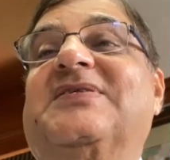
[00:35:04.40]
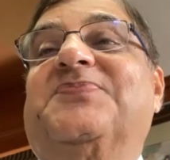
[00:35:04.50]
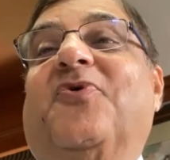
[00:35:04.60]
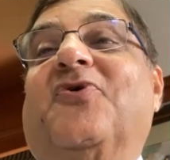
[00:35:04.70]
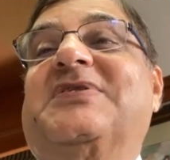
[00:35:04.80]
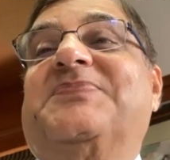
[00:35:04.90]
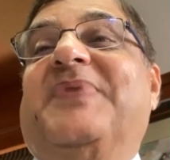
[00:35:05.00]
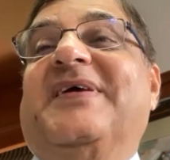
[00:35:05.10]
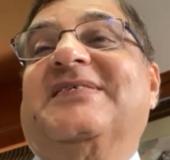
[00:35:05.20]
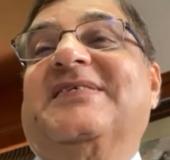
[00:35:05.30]
the sports
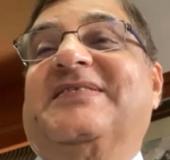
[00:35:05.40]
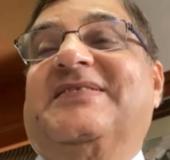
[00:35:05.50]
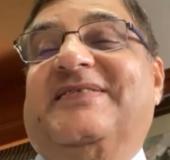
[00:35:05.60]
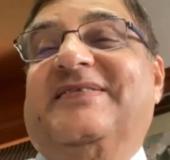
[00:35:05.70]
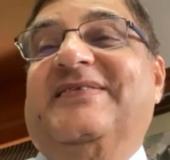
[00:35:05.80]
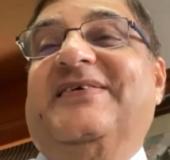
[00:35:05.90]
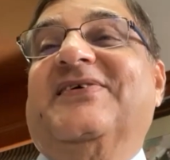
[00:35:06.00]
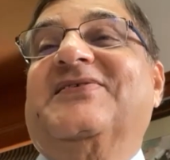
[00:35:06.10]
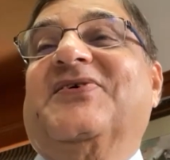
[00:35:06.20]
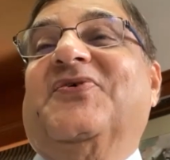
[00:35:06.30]
pages
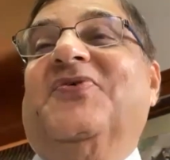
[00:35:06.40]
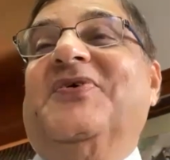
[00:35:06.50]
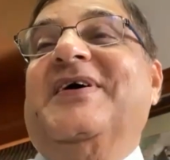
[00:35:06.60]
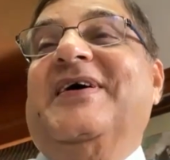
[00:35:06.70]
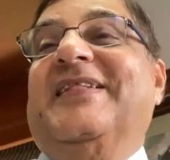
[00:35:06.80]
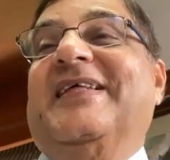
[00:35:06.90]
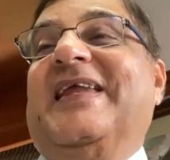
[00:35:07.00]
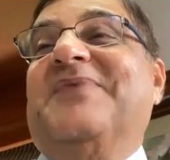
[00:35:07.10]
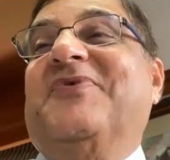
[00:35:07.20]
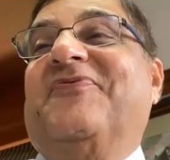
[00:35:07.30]
years ago the
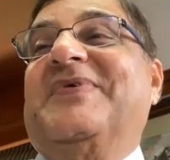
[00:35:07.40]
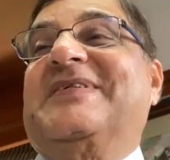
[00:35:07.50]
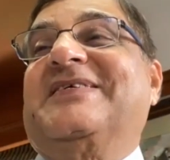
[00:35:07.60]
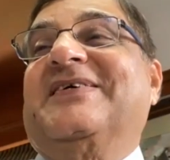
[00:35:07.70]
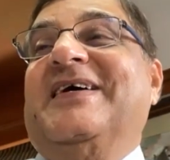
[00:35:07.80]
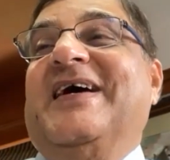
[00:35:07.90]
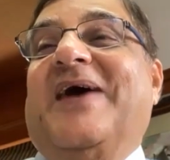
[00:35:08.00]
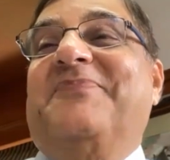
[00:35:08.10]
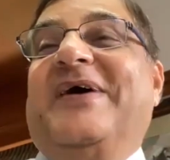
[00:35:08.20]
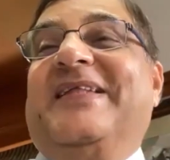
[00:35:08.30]
name of Mr.
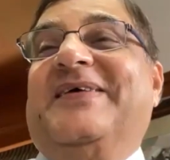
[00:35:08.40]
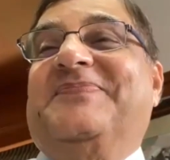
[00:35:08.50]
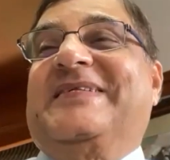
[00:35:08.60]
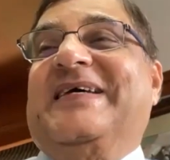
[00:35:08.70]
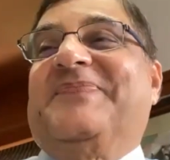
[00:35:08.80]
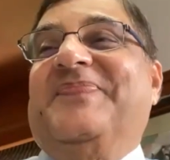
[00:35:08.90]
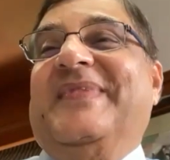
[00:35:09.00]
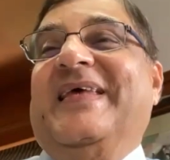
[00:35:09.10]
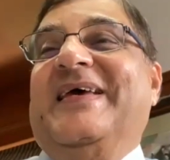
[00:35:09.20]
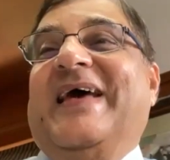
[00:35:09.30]
Abhay Tipse,
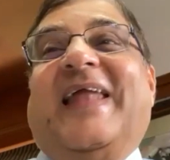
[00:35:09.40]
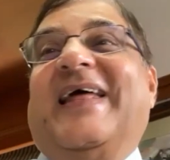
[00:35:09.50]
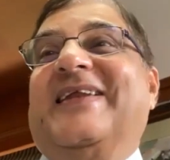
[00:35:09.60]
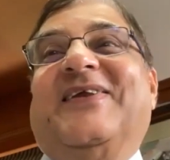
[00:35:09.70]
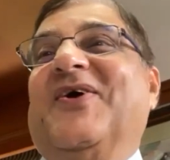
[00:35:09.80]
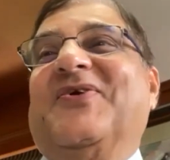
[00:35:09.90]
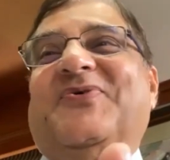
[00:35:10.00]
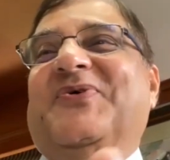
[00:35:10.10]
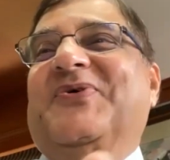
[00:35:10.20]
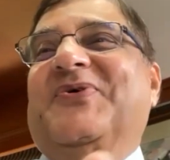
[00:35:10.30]
and I did not
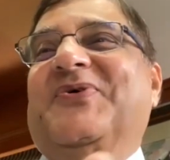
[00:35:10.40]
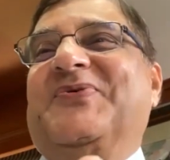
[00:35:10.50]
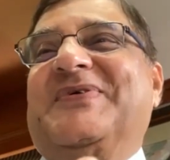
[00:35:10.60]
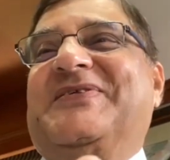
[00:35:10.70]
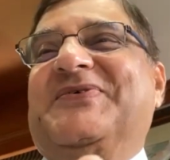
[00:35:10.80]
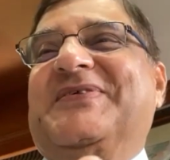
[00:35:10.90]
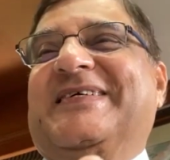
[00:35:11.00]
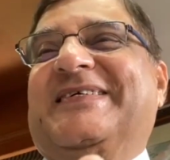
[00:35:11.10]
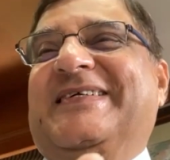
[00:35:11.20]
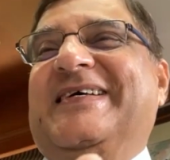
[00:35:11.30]
know it was you,
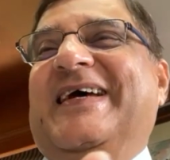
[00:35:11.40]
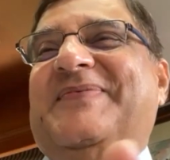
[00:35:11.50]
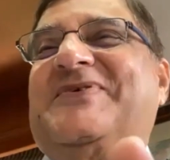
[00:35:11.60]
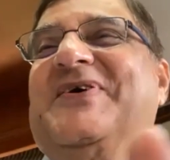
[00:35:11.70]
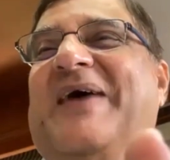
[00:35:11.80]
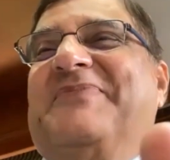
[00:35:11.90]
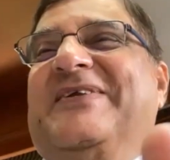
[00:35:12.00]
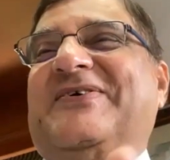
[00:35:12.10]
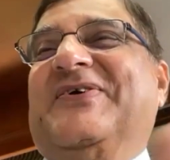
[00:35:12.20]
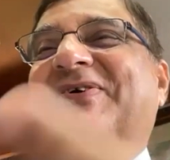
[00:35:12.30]
sir. I'm so happy
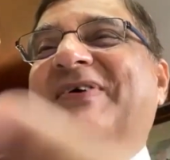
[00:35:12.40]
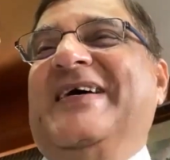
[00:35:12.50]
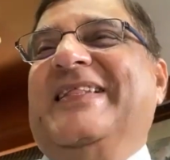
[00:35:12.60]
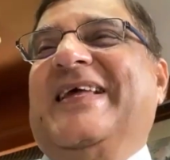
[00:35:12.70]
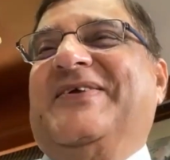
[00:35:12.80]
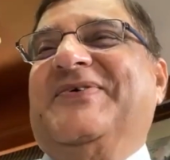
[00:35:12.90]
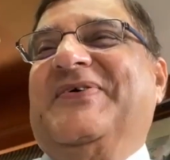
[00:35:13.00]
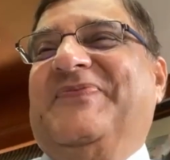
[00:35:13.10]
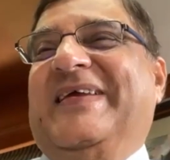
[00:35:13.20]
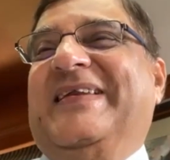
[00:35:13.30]
to know that you
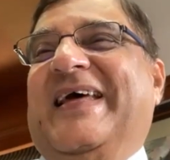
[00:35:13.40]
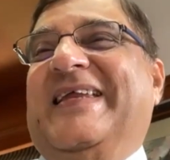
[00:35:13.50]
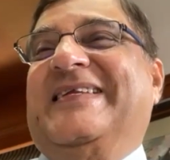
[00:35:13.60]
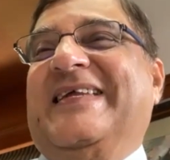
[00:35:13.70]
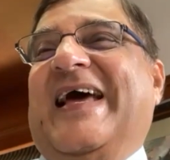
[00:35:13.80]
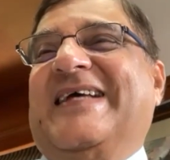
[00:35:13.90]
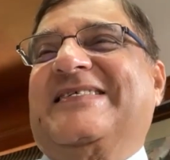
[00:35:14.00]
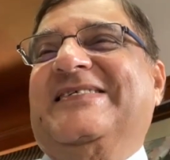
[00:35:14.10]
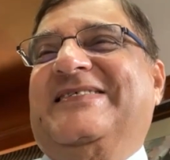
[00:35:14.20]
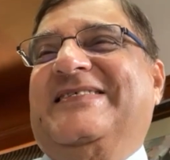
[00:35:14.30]
have been an
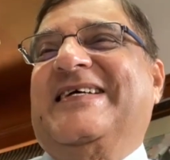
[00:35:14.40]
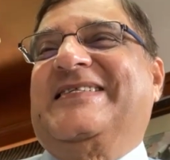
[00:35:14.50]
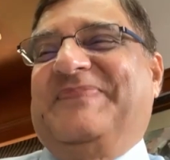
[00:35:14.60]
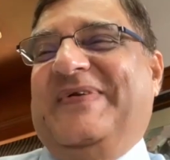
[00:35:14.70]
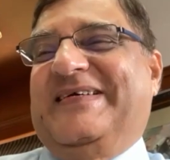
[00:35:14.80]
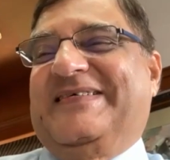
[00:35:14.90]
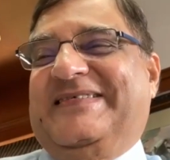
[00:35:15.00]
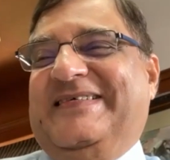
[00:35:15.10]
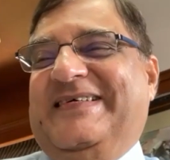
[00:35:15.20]
international chess player.